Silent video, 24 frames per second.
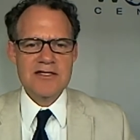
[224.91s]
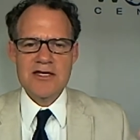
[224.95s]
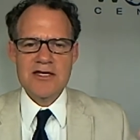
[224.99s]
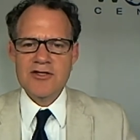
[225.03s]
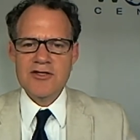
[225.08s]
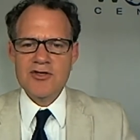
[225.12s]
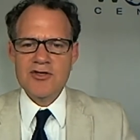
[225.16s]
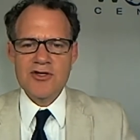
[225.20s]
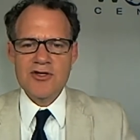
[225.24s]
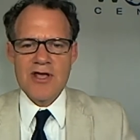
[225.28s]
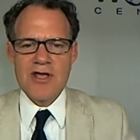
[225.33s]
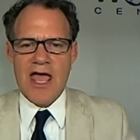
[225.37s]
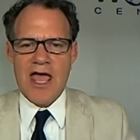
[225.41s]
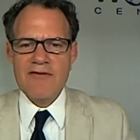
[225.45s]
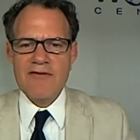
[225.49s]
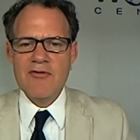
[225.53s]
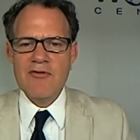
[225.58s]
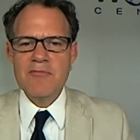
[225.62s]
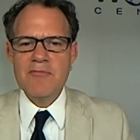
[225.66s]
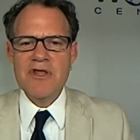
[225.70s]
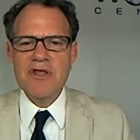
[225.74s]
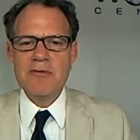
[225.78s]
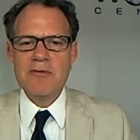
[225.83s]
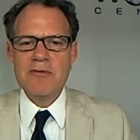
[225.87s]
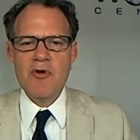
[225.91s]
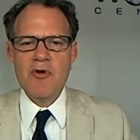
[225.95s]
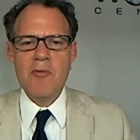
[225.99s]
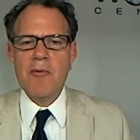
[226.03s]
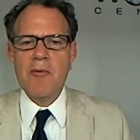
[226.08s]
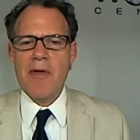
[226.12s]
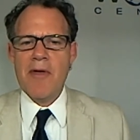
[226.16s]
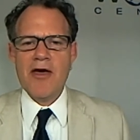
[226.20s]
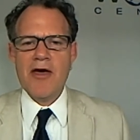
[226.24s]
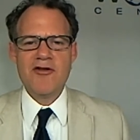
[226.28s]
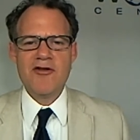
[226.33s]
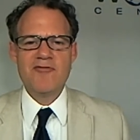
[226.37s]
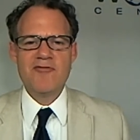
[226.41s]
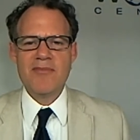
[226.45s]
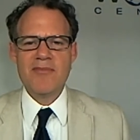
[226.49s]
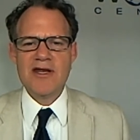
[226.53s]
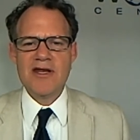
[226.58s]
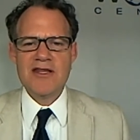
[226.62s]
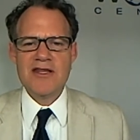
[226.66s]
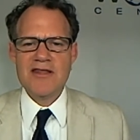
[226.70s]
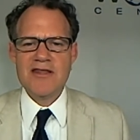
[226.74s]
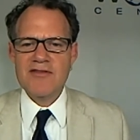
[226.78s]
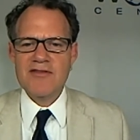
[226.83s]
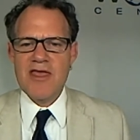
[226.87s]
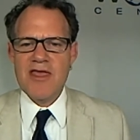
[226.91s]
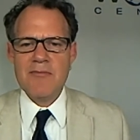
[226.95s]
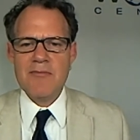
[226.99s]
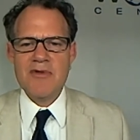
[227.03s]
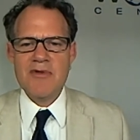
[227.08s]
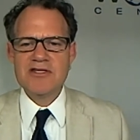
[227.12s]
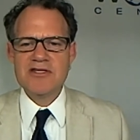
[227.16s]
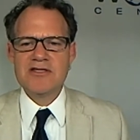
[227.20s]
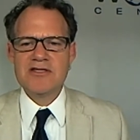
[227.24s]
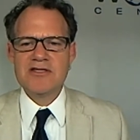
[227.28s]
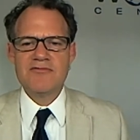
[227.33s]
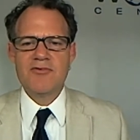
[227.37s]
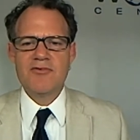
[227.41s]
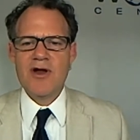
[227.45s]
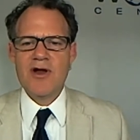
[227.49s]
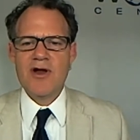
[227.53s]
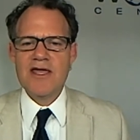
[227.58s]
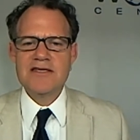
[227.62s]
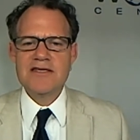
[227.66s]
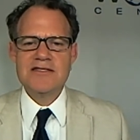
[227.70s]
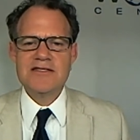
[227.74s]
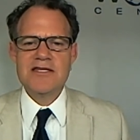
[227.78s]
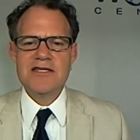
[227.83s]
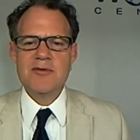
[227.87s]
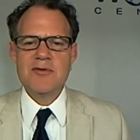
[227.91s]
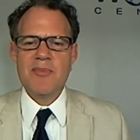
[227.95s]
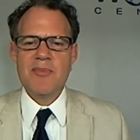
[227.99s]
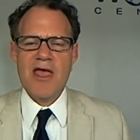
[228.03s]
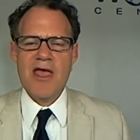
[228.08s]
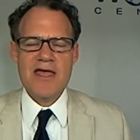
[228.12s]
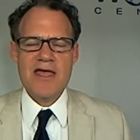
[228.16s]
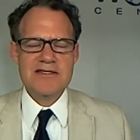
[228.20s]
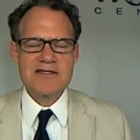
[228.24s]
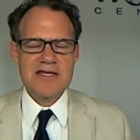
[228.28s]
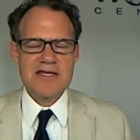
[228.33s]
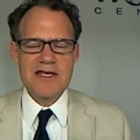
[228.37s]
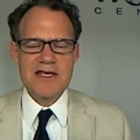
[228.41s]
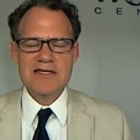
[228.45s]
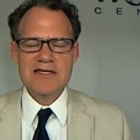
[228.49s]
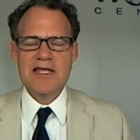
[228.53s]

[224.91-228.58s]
Do you have a minimum amount of money that they must have raised in the past?